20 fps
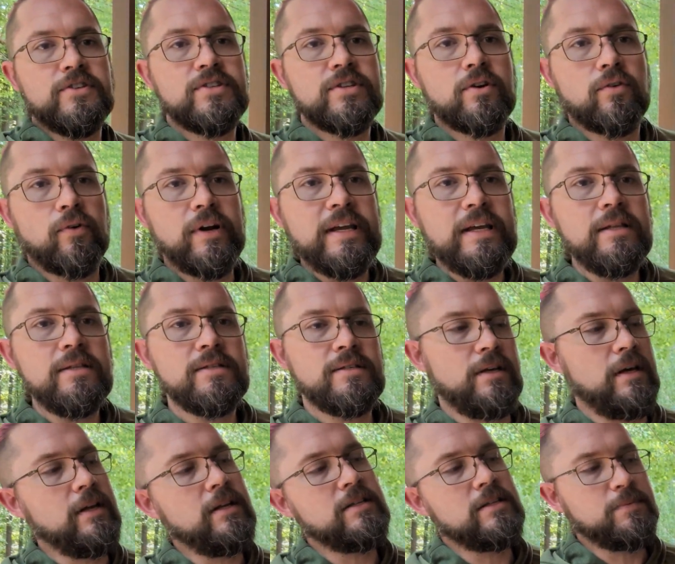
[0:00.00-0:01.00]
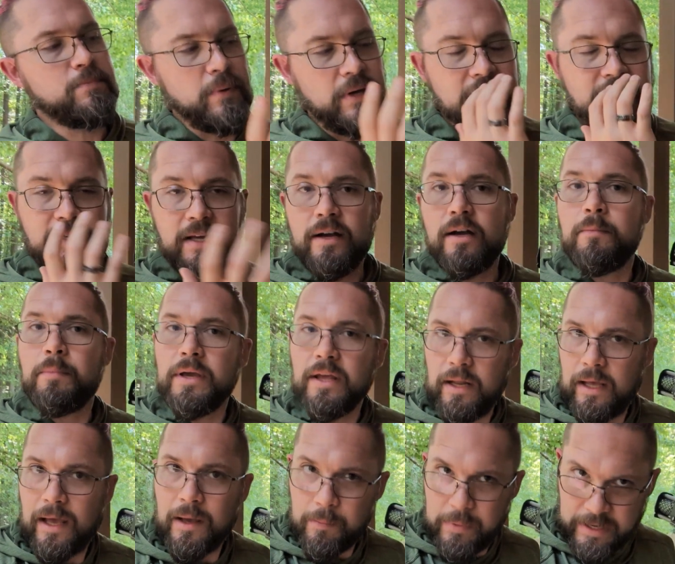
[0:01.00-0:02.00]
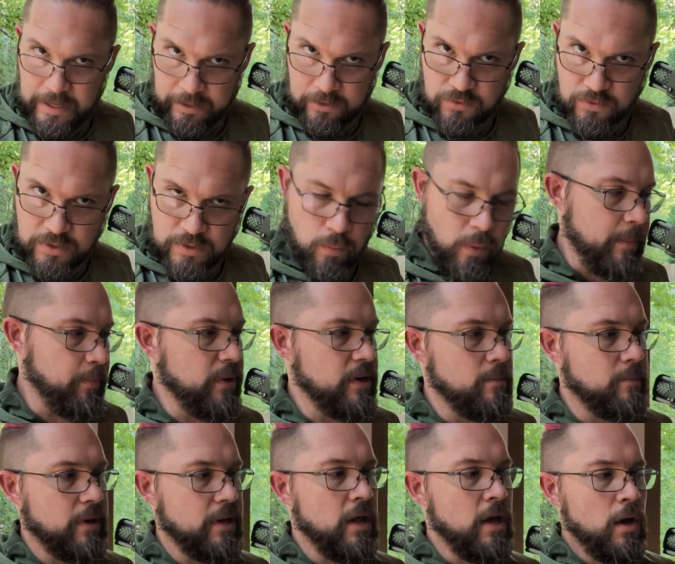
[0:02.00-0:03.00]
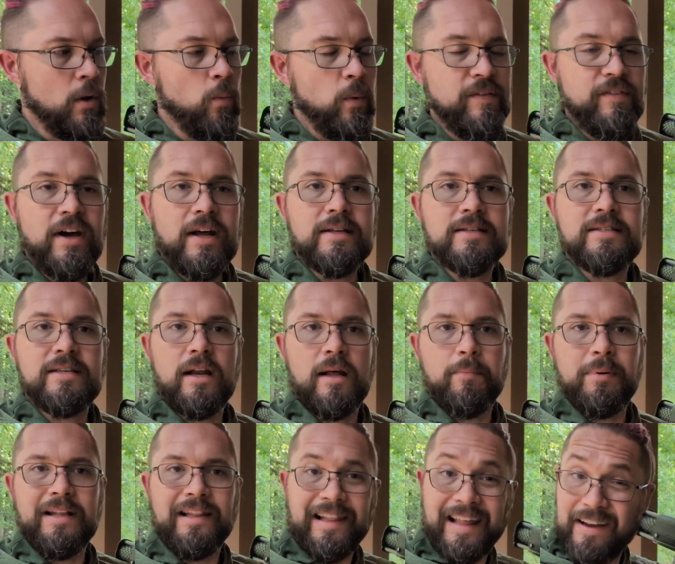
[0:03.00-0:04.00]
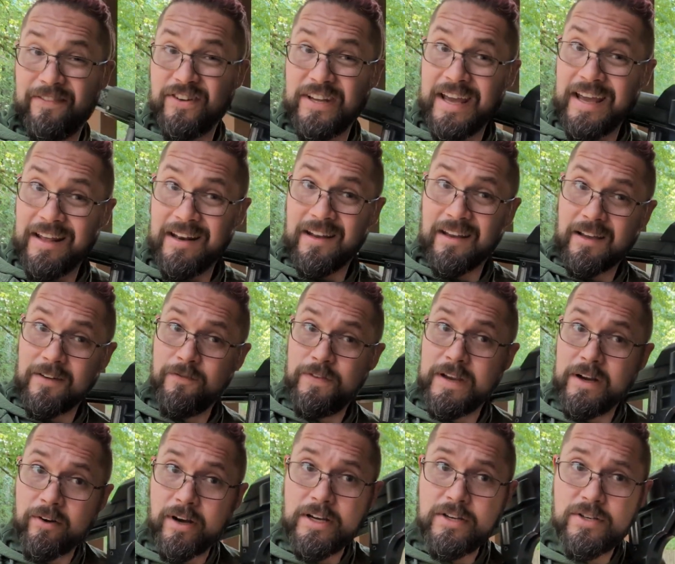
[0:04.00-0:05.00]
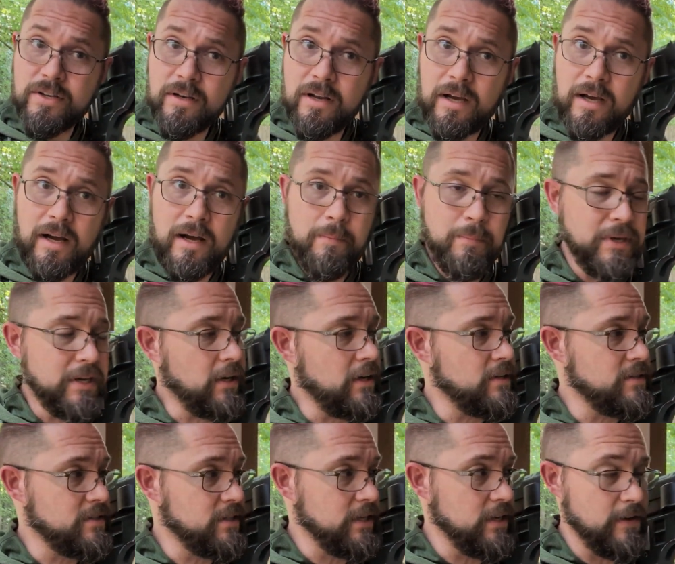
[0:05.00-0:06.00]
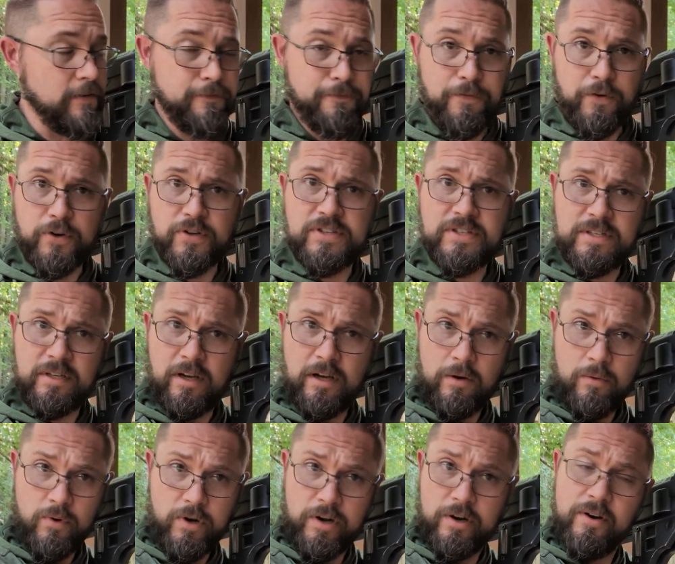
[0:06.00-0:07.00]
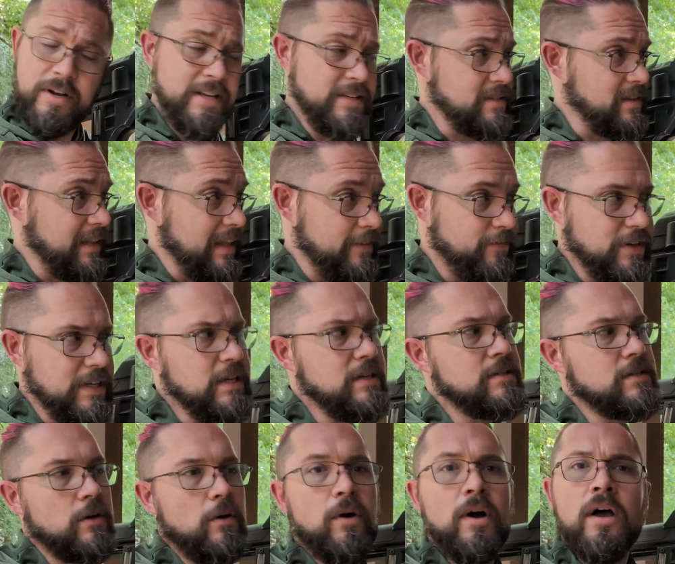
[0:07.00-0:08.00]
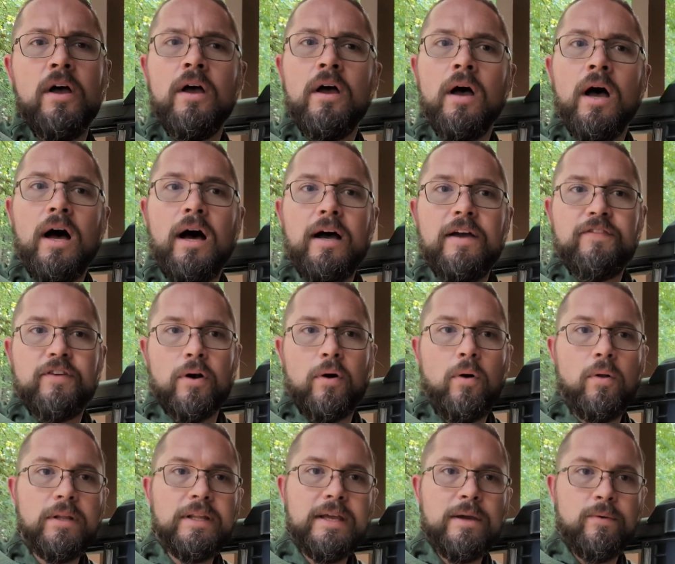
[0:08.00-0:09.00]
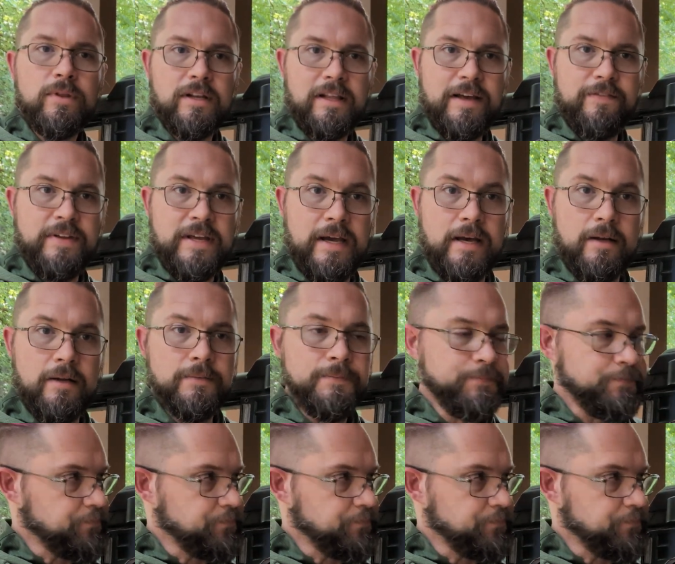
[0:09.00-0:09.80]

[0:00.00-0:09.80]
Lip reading: screens, it is intended to be an ambidextrous weapon, but we've got it set up in left-handed configuration because the first owner is a lefty. So if you're holding it with your left hand,